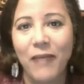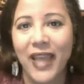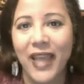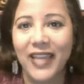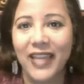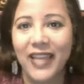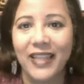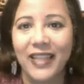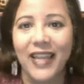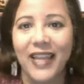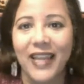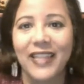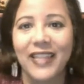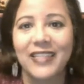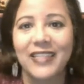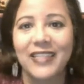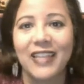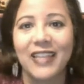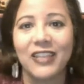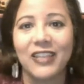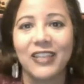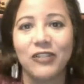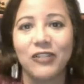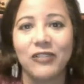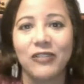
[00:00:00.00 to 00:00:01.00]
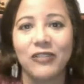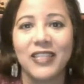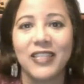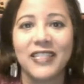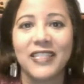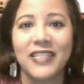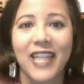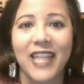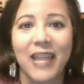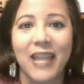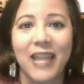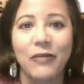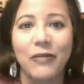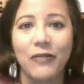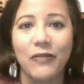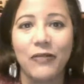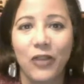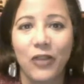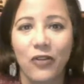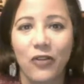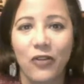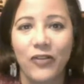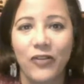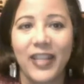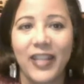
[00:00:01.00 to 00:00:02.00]
clients on during this time of
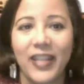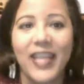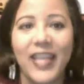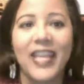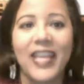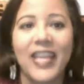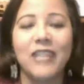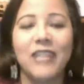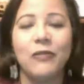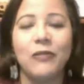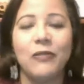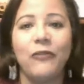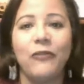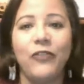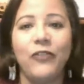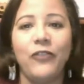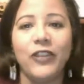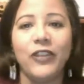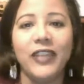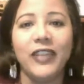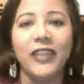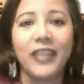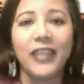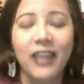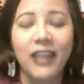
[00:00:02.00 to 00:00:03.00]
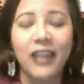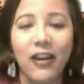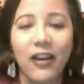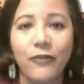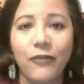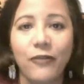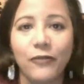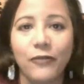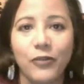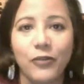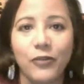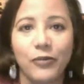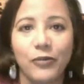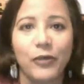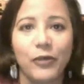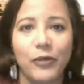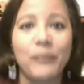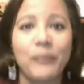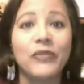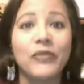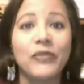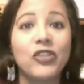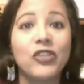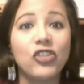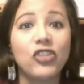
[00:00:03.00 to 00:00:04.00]
COVID has been feeling
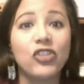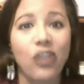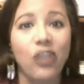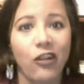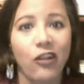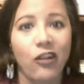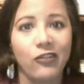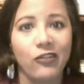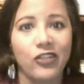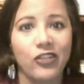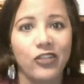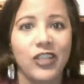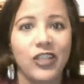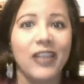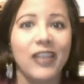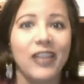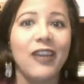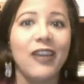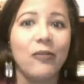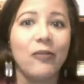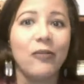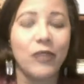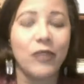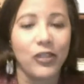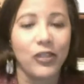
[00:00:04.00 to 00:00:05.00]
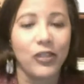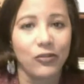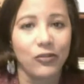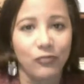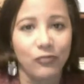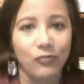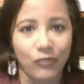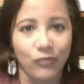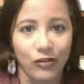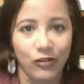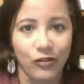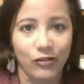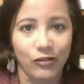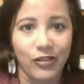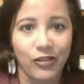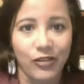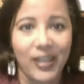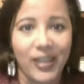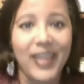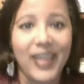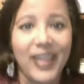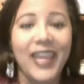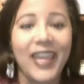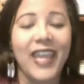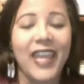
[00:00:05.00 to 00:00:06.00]
comfortable charging what you're worth.
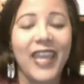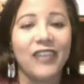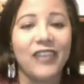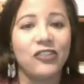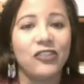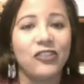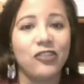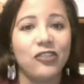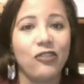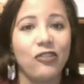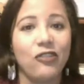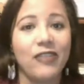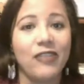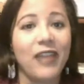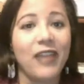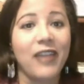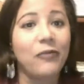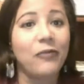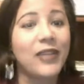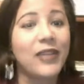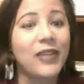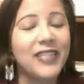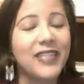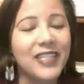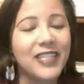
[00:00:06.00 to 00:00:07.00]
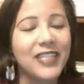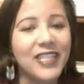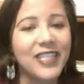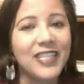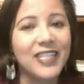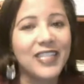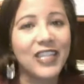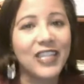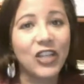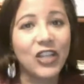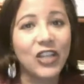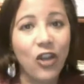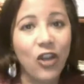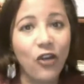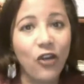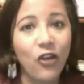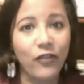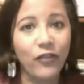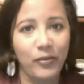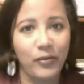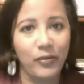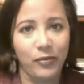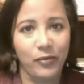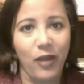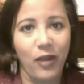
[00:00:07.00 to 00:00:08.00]
And so that wasn't just a
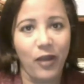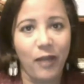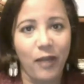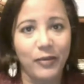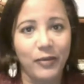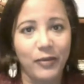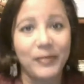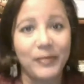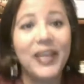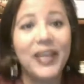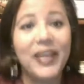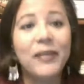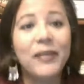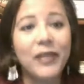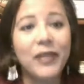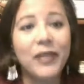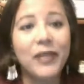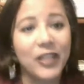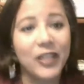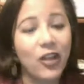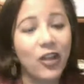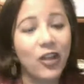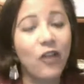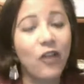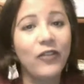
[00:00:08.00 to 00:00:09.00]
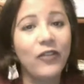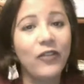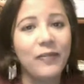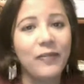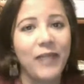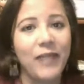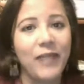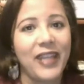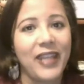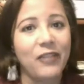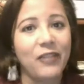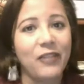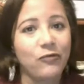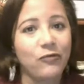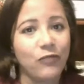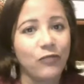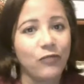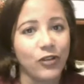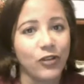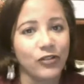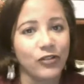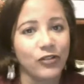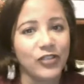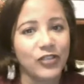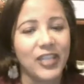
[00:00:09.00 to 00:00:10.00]
COVID problem, but COVID made it
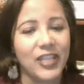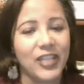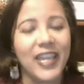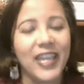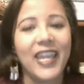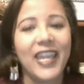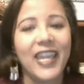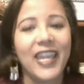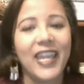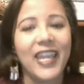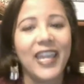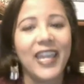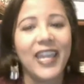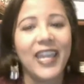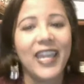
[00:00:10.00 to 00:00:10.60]
worse. And